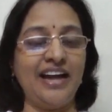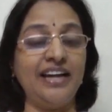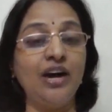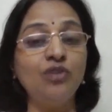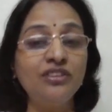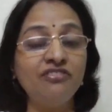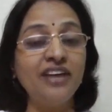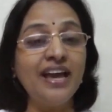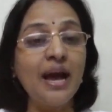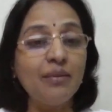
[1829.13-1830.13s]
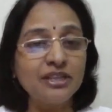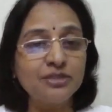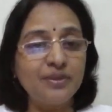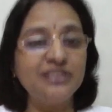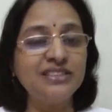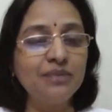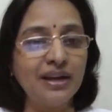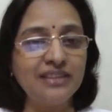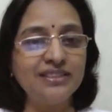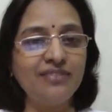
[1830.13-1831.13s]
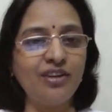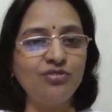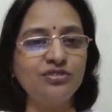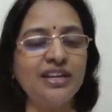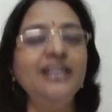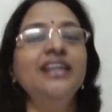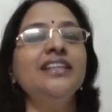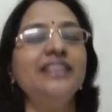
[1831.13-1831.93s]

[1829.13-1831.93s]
And now the way I'm expressing myself outside,